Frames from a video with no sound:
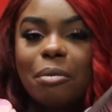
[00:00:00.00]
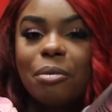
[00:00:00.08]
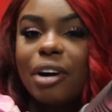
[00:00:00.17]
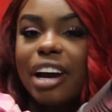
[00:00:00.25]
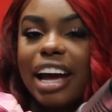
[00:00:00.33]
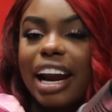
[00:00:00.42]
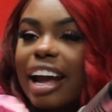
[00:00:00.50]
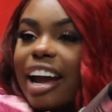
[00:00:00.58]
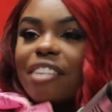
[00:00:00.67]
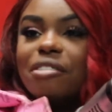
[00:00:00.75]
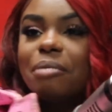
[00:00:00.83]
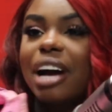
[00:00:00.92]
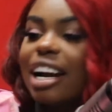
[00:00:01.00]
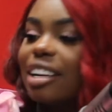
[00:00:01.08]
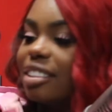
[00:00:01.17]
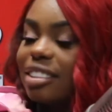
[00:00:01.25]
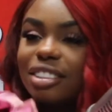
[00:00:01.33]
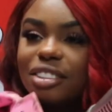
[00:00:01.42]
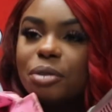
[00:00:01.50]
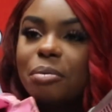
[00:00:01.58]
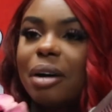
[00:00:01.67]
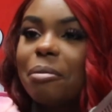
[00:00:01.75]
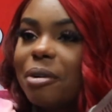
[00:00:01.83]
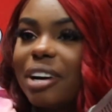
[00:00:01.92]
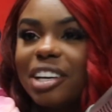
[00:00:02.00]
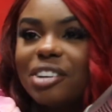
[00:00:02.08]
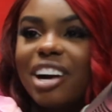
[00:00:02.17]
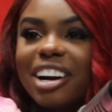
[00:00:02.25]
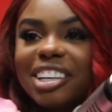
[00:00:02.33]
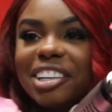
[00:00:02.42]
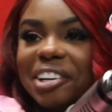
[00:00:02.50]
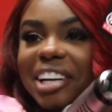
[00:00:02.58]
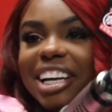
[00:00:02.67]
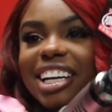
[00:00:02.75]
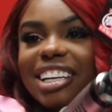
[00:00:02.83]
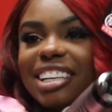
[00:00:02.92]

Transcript: boy out of everybody. You my boy. You already know that.